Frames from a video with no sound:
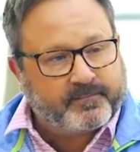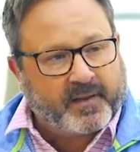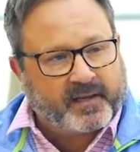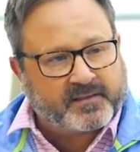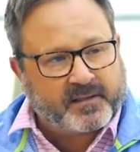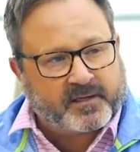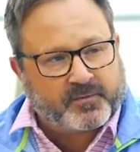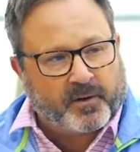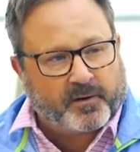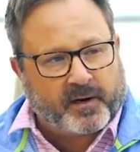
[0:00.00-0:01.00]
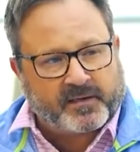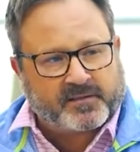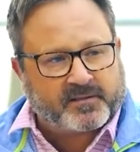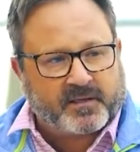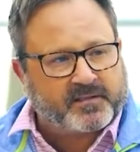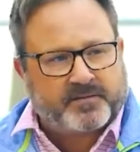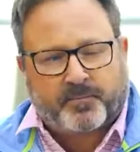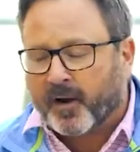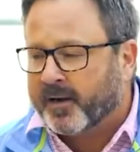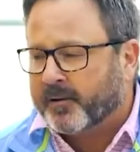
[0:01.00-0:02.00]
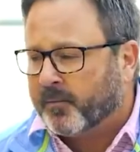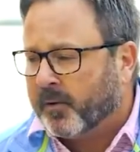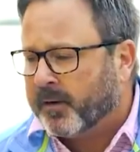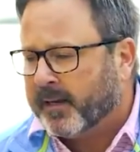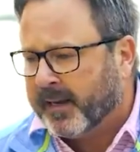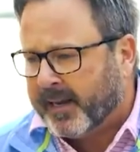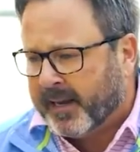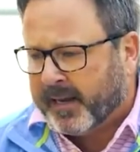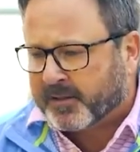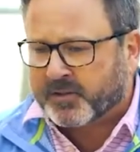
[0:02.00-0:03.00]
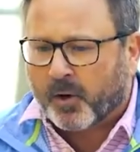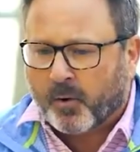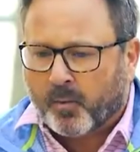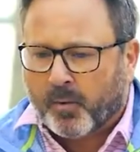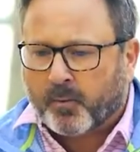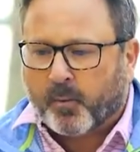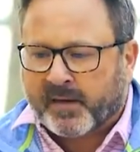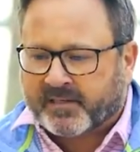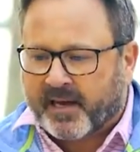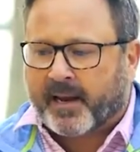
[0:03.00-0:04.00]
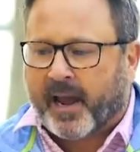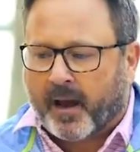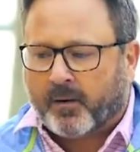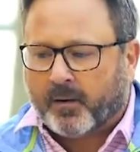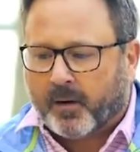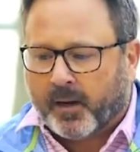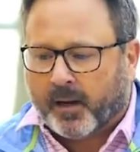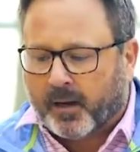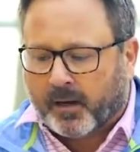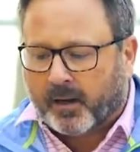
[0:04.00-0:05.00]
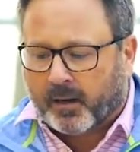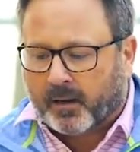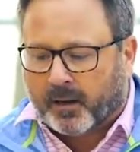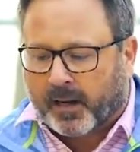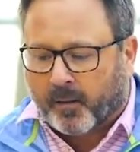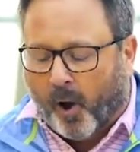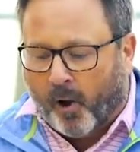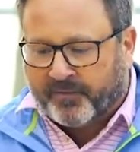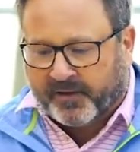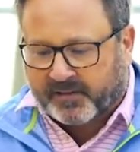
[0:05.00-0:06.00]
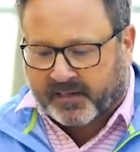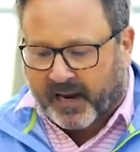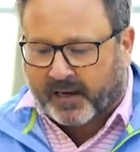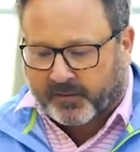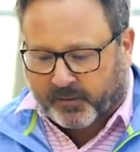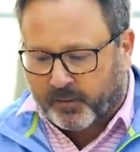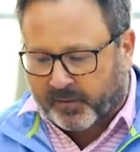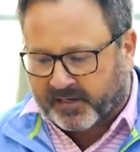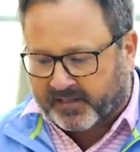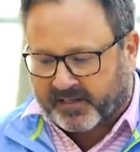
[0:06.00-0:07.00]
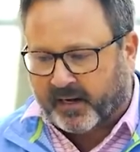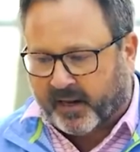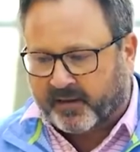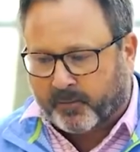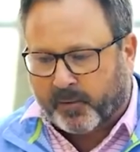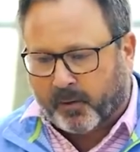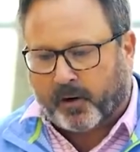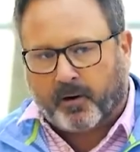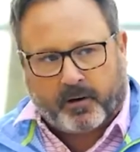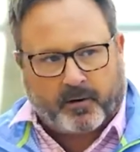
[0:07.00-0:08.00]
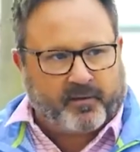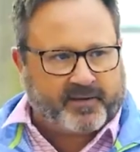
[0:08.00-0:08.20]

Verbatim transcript: It's it's one of the greatest senses of pride in the world. So when we set out, it, like all things that I do, is I say I think we work hard on all